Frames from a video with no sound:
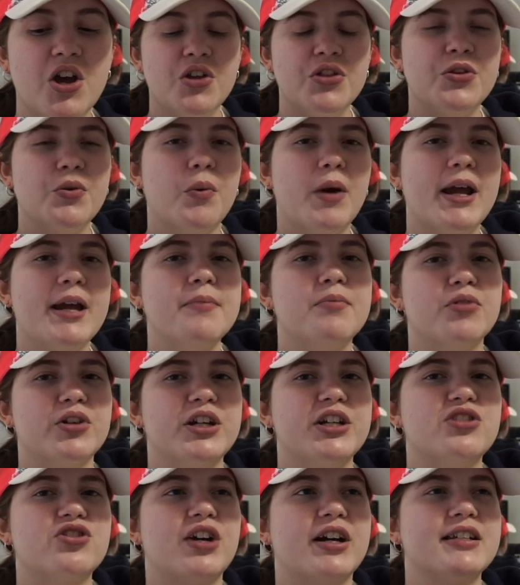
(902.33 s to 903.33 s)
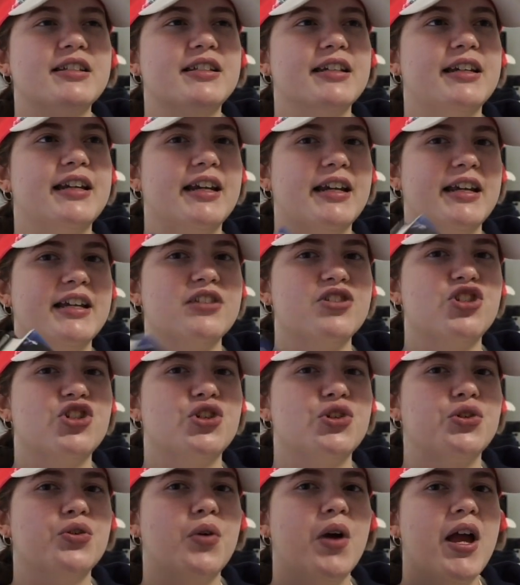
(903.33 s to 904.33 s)
the way Brie tries to get
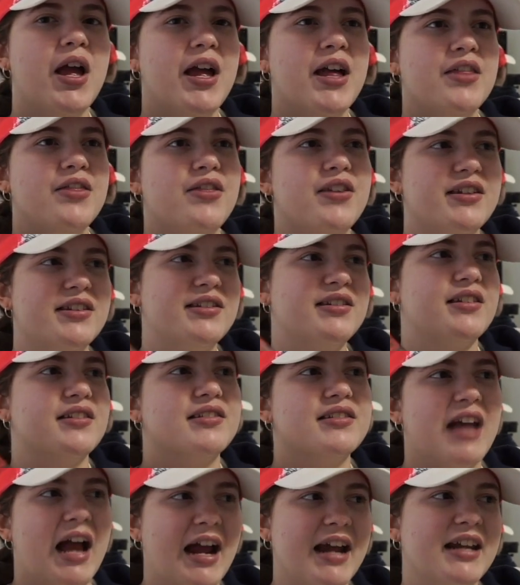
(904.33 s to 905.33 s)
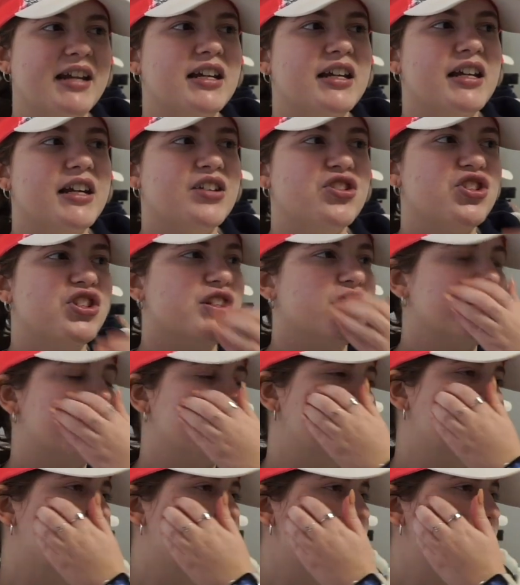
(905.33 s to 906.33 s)
into this society and she
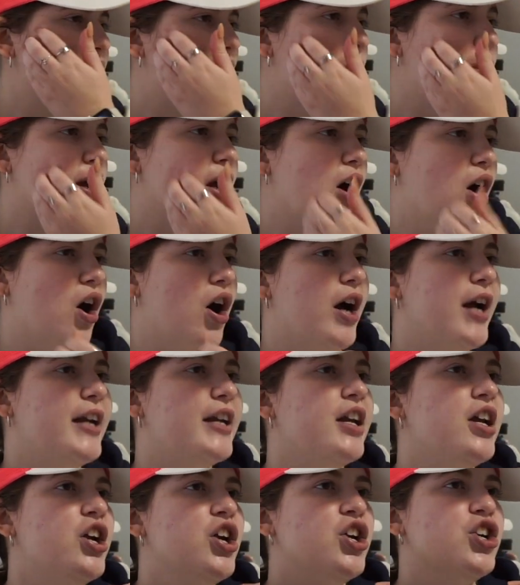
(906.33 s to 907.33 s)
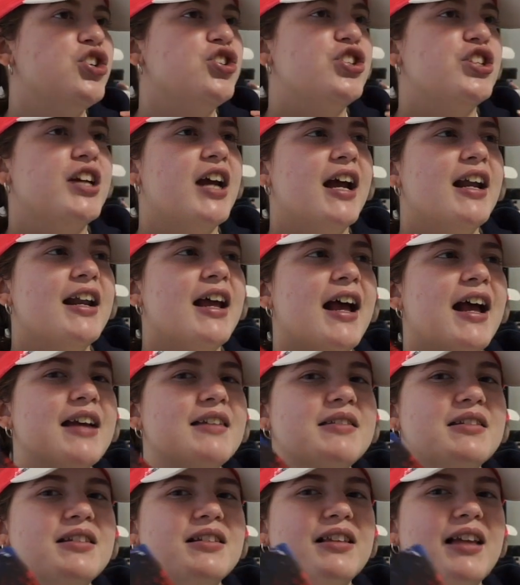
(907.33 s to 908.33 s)
doesn't know what's going on, she kind of
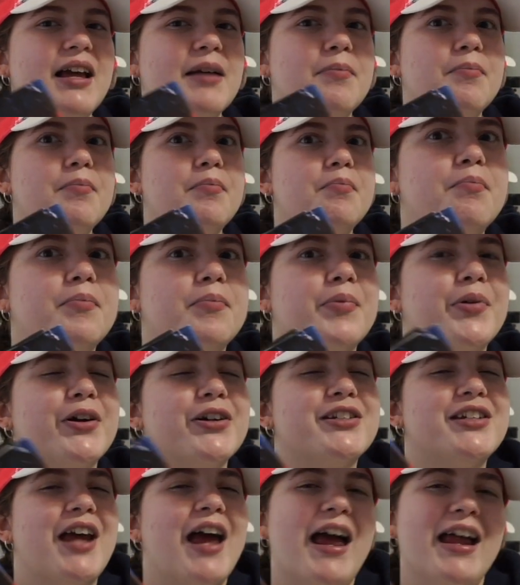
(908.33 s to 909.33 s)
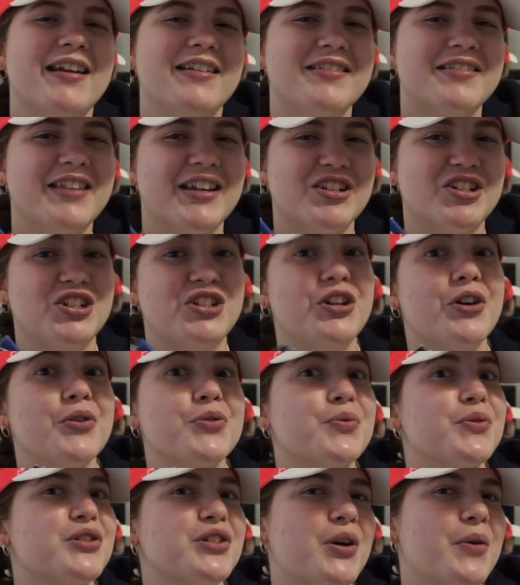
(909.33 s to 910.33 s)
has to like pretend that she knows
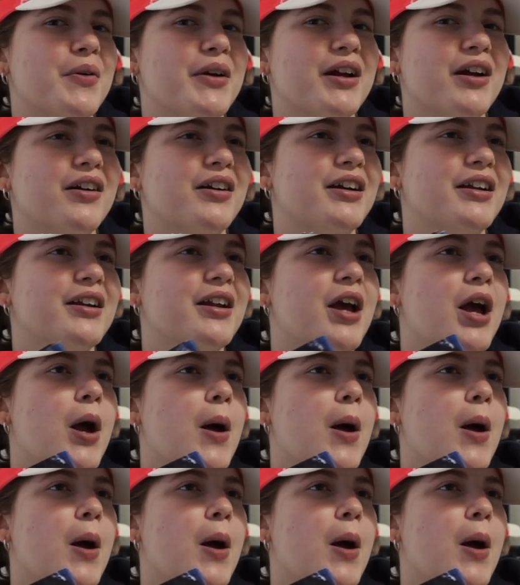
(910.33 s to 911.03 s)
what's going on,